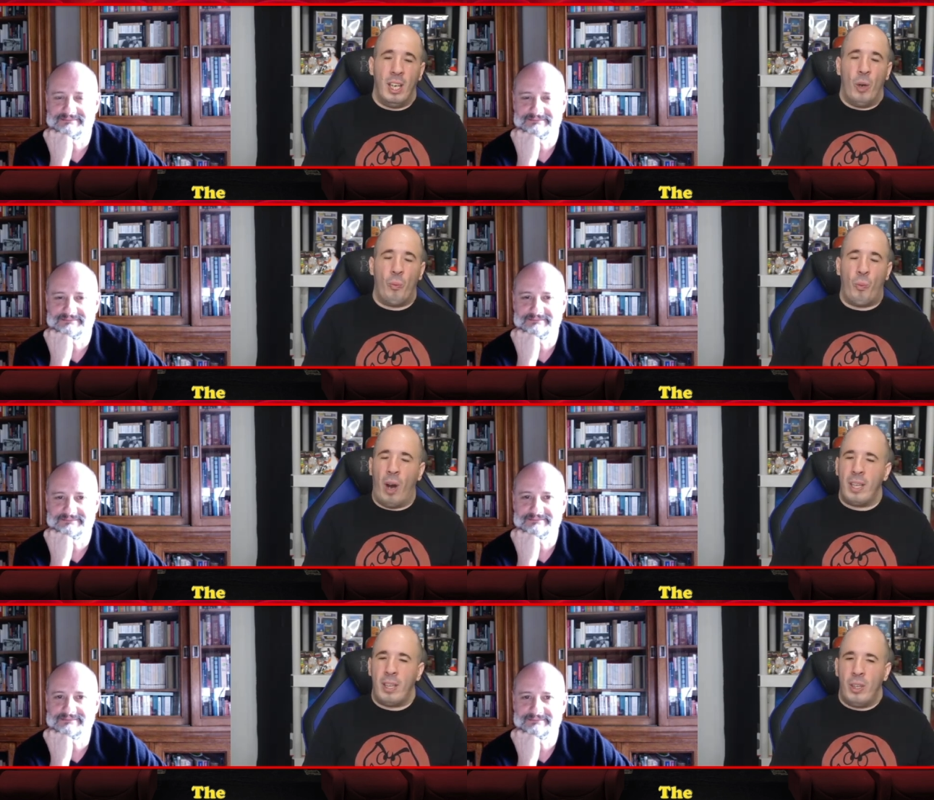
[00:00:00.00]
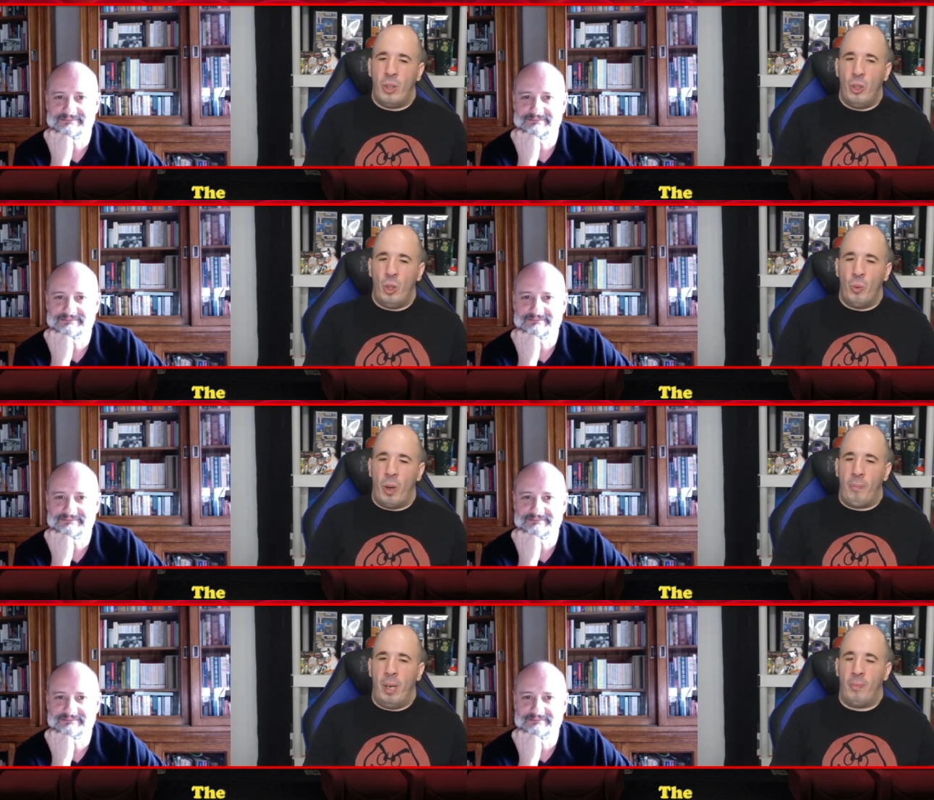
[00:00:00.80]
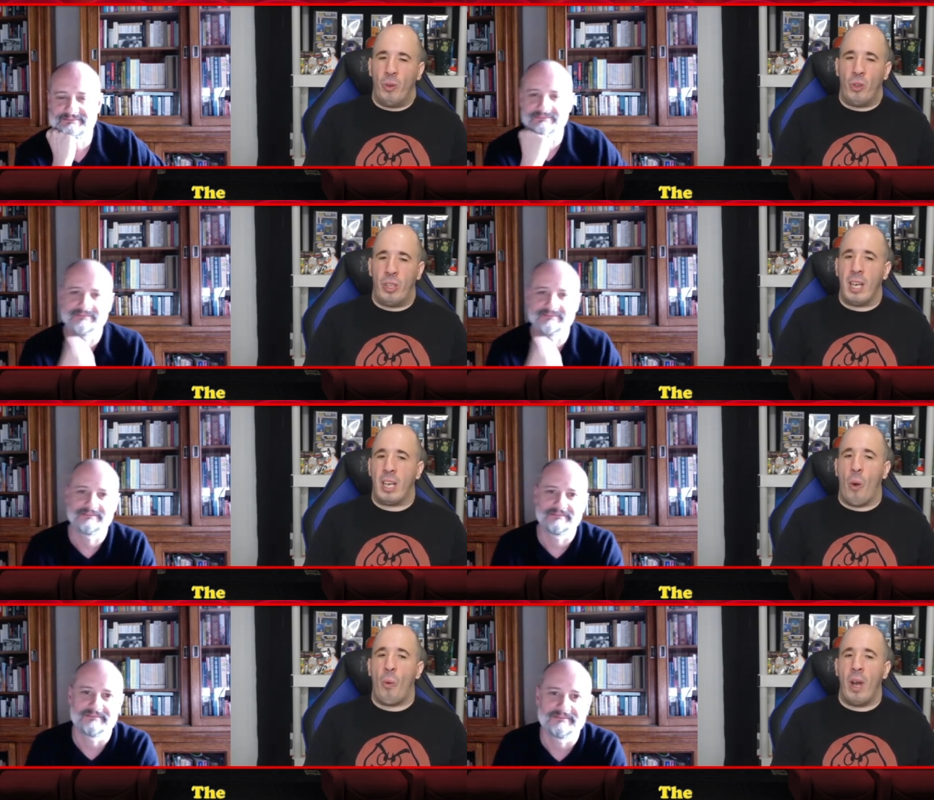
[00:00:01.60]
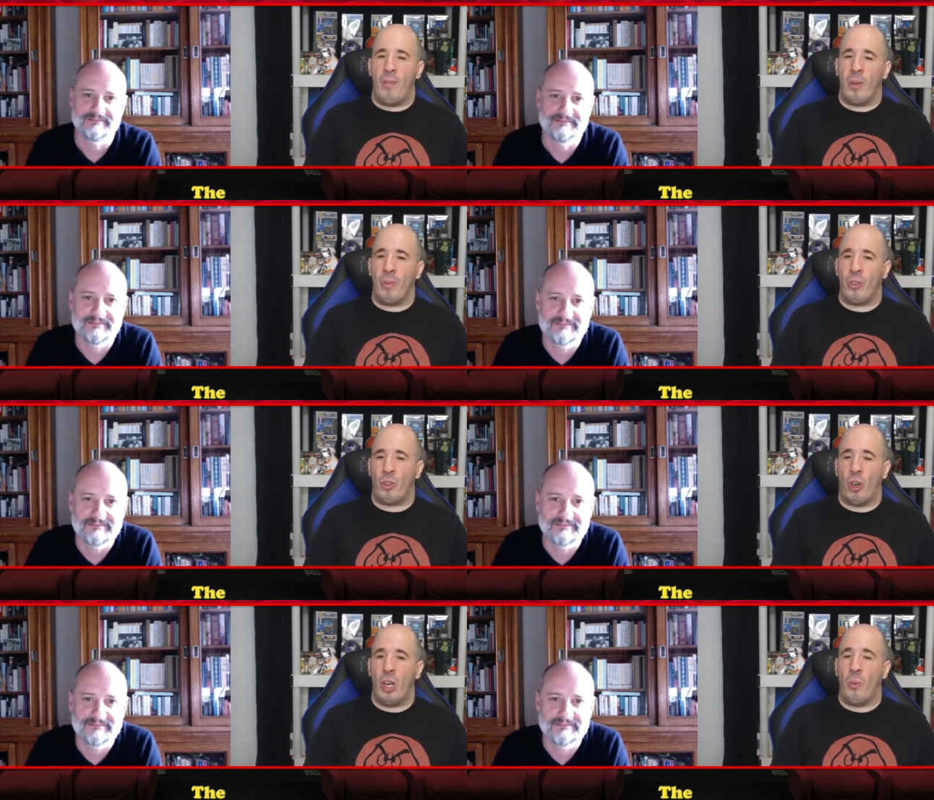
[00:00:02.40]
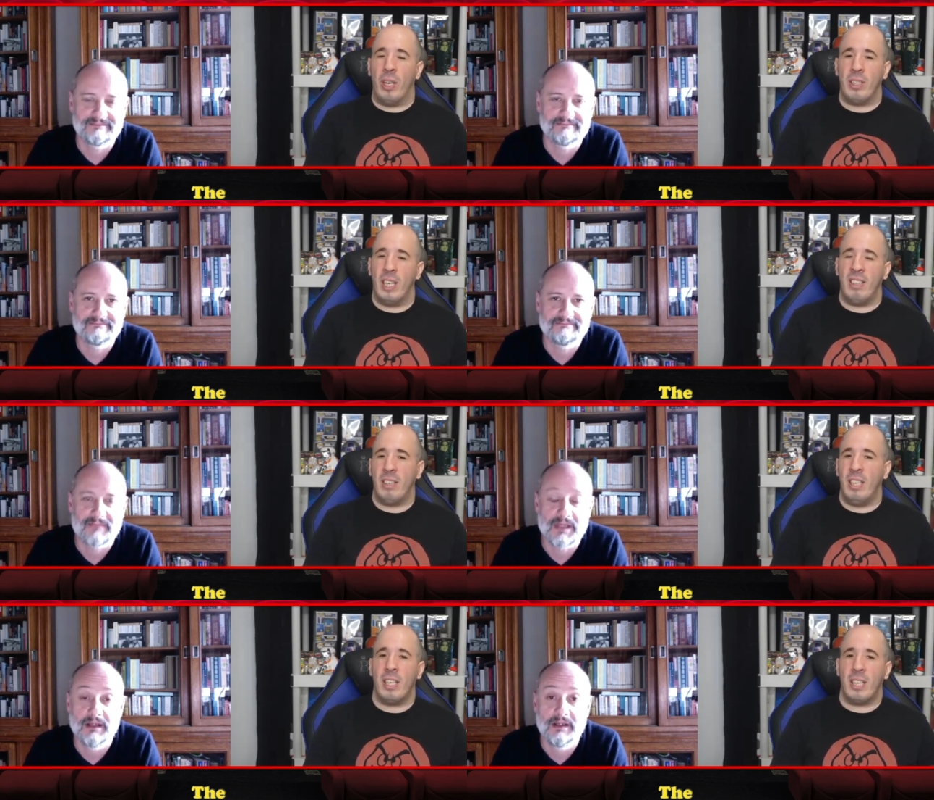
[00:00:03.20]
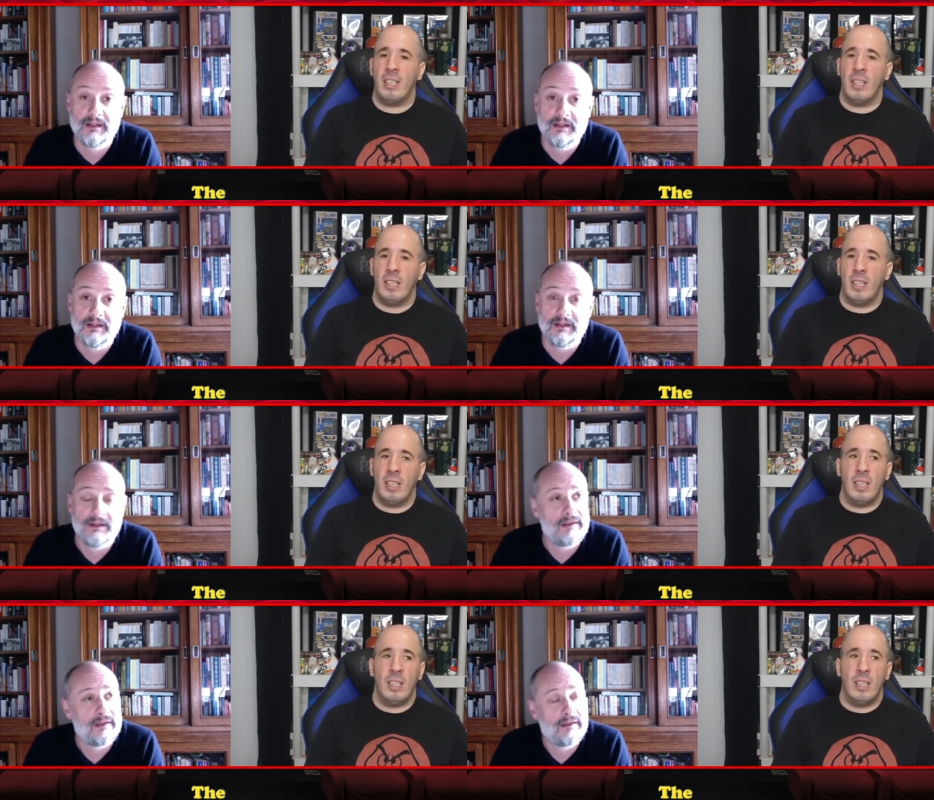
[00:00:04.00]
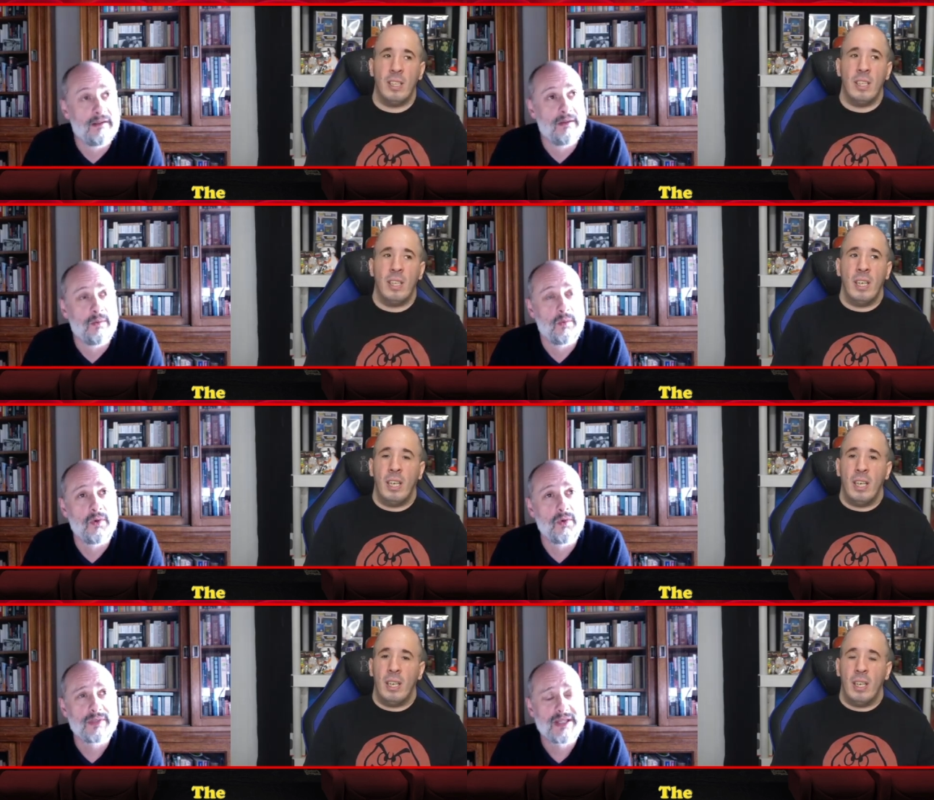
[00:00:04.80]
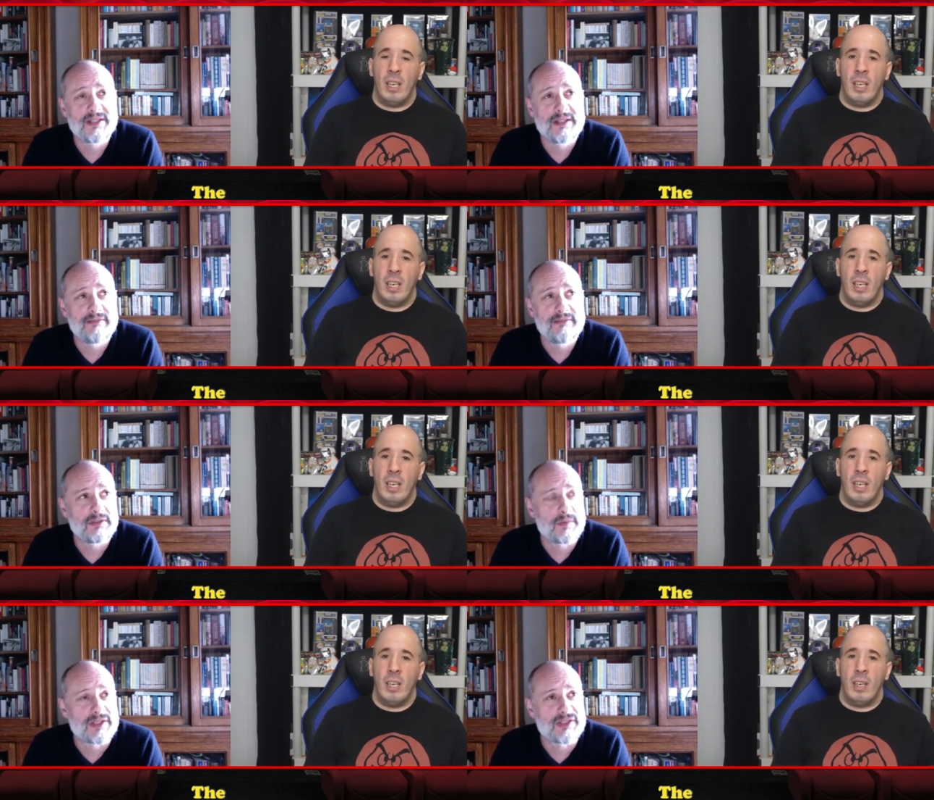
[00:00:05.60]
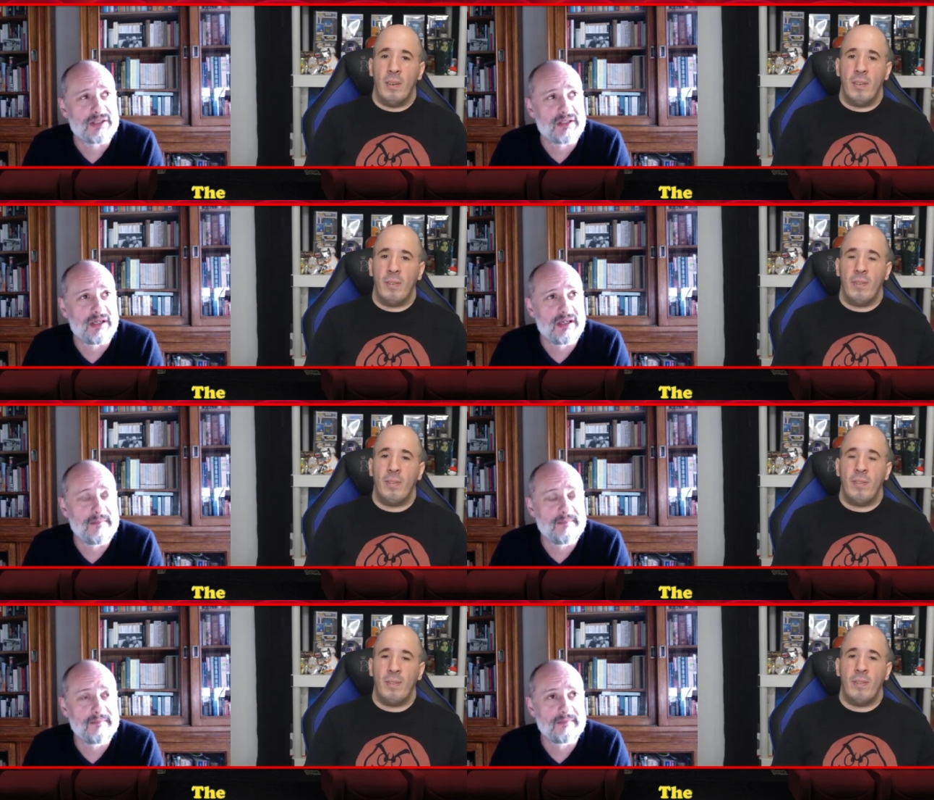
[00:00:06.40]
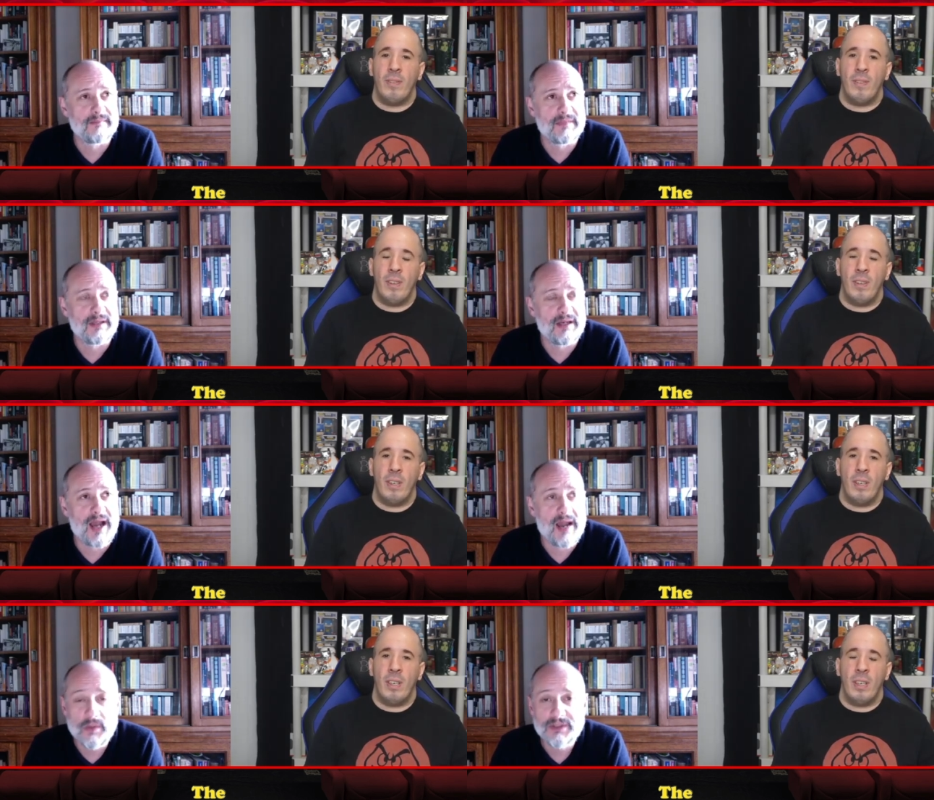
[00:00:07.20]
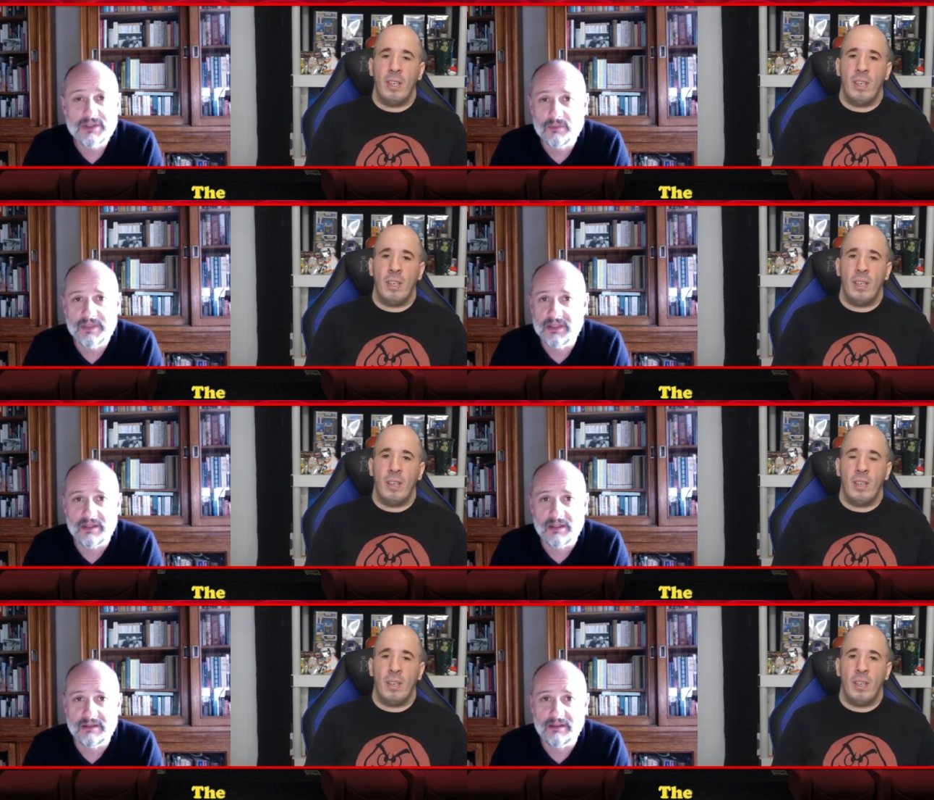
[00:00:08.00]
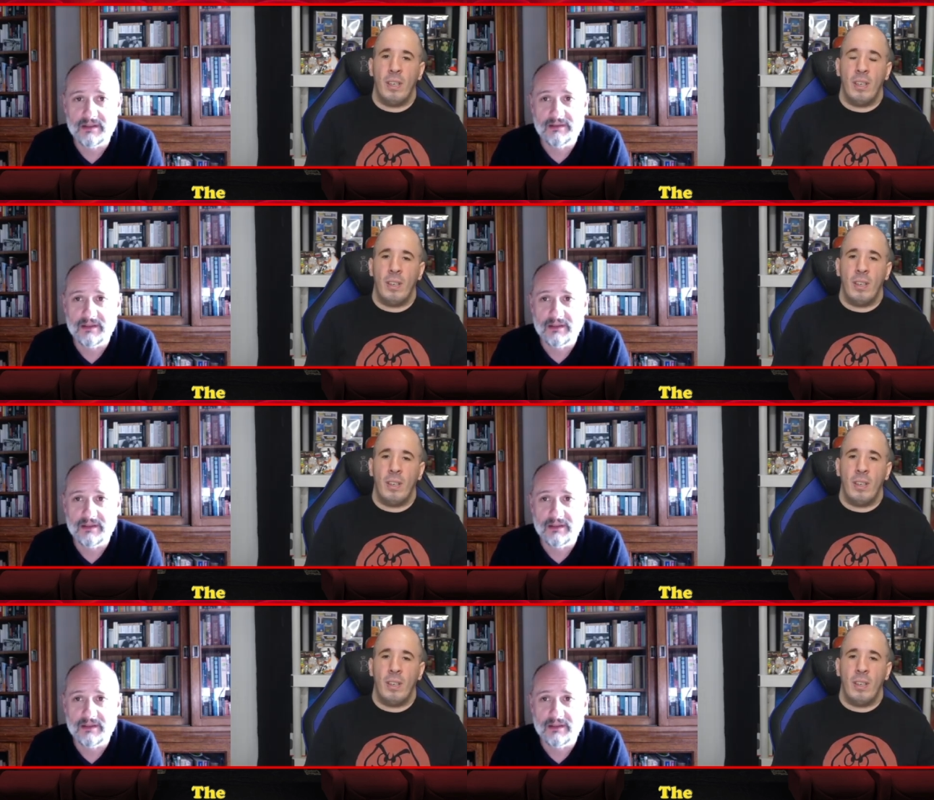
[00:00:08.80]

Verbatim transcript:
Speaker 1: What do you want people to take away from the story once they see it?
Speaker 2: Oh, that's a difficult question. Um, I wanted to be an, an